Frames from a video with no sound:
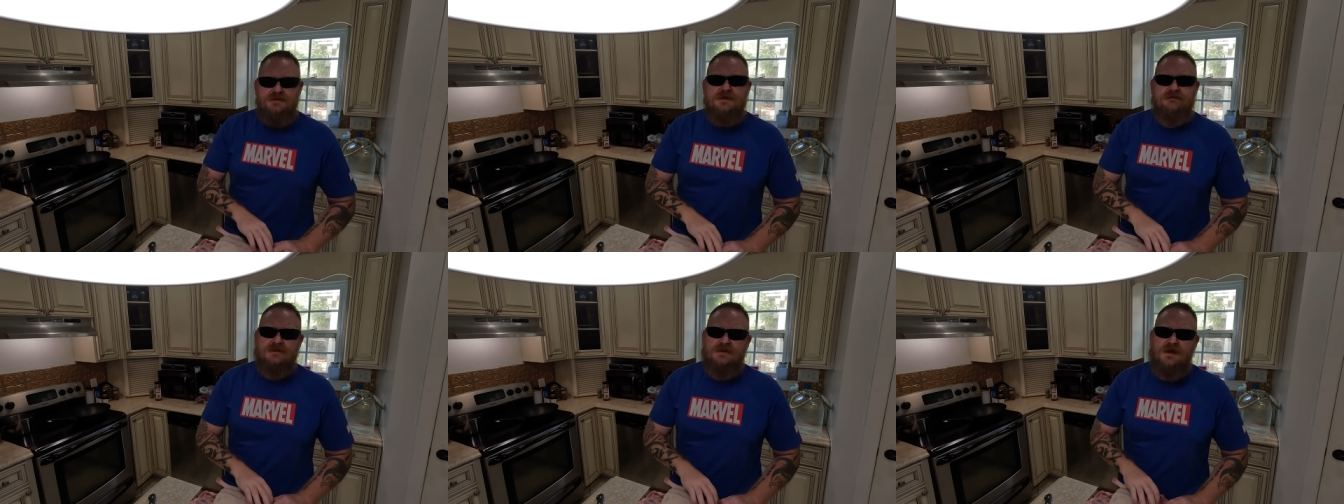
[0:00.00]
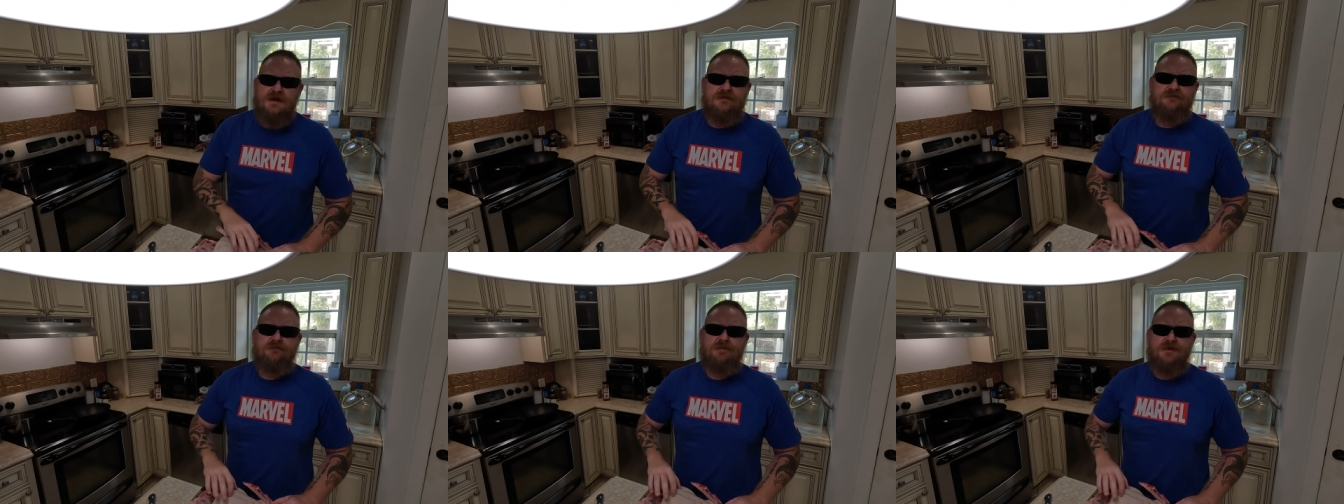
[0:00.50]
you have a lot
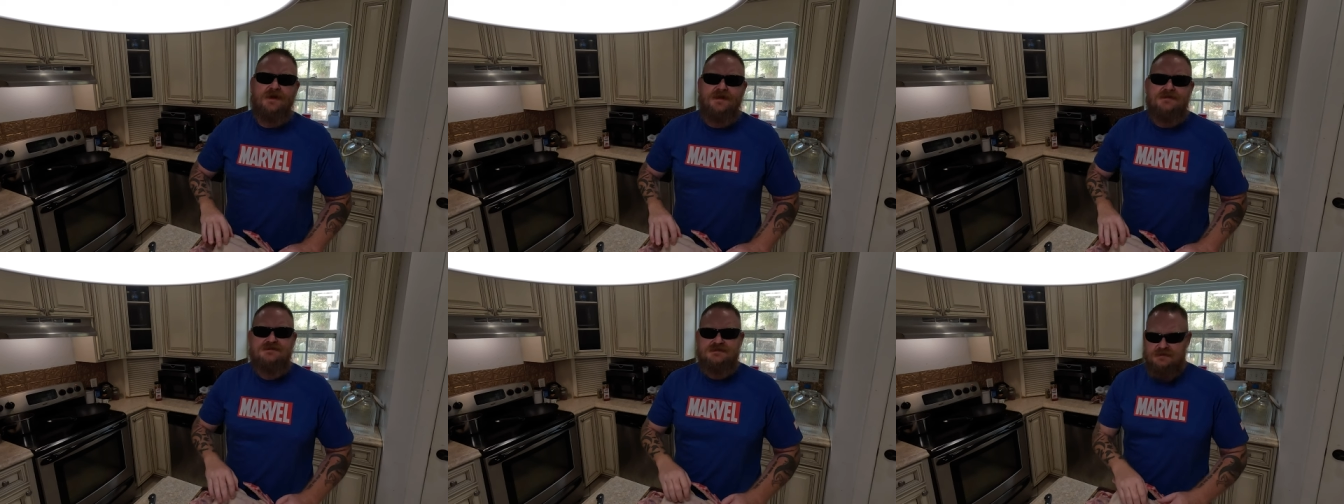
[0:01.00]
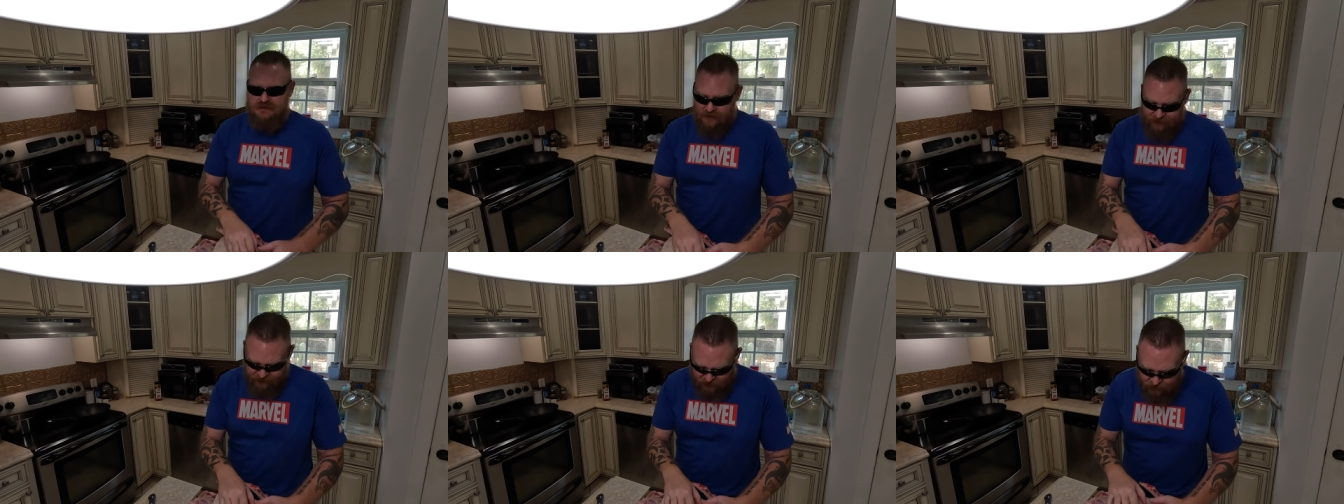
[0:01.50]
of breast,
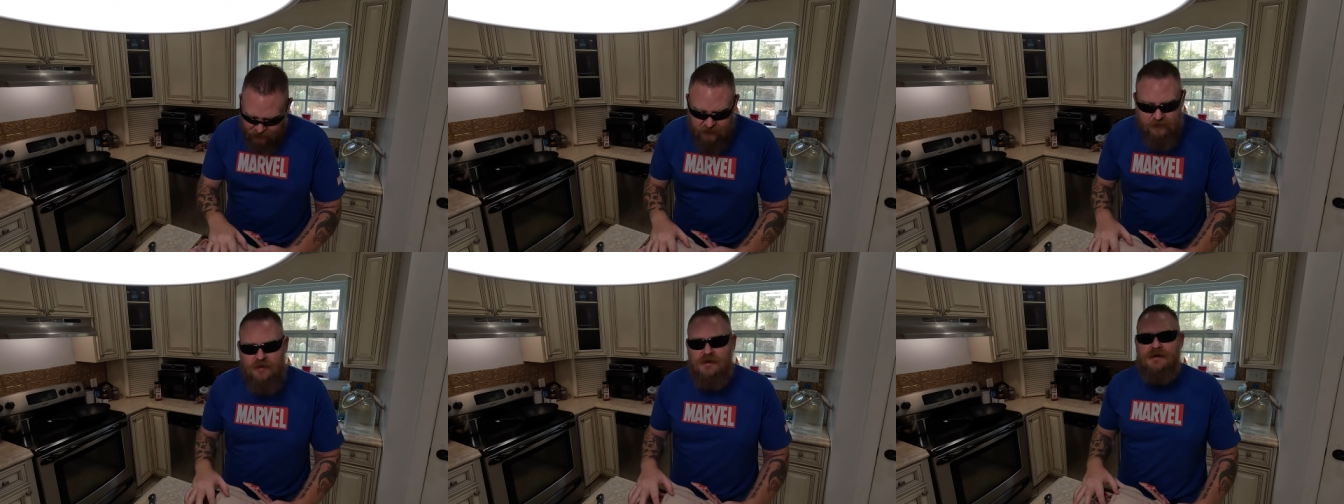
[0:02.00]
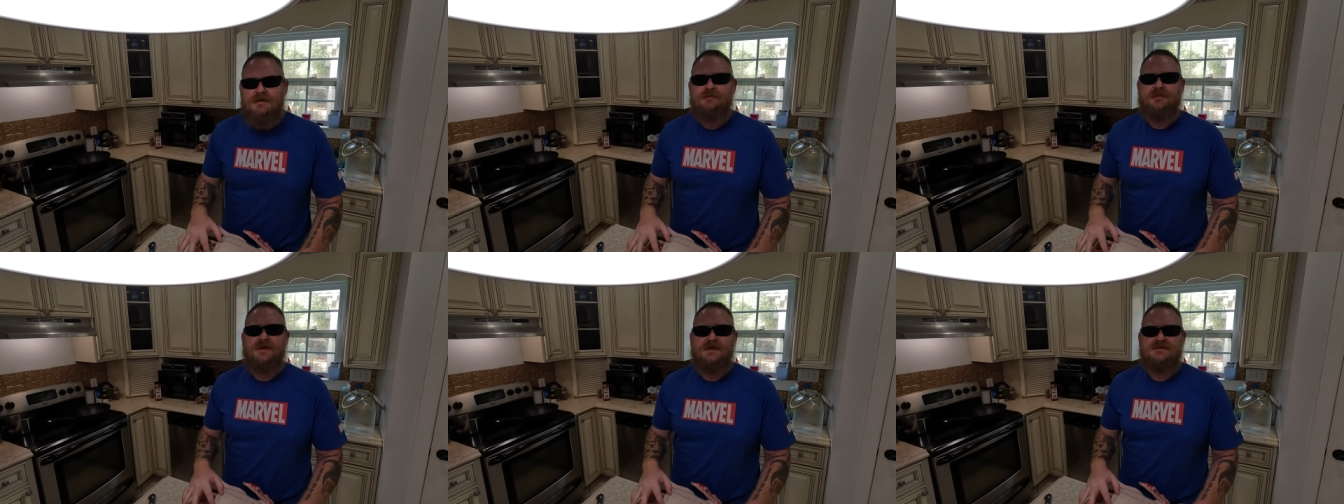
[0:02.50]
a very
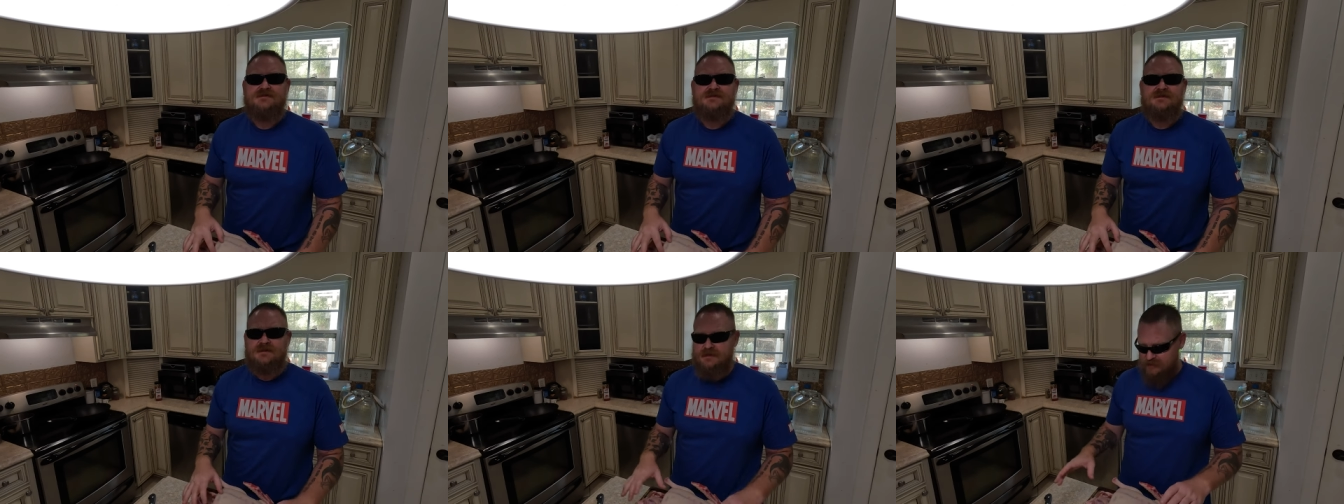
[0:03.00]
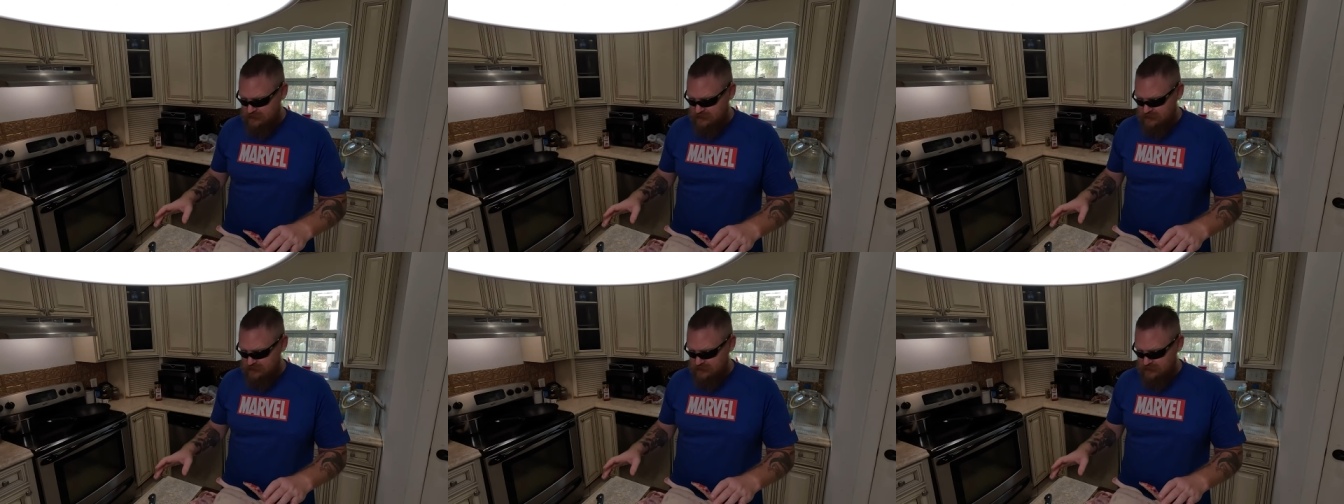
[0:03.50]
long breast,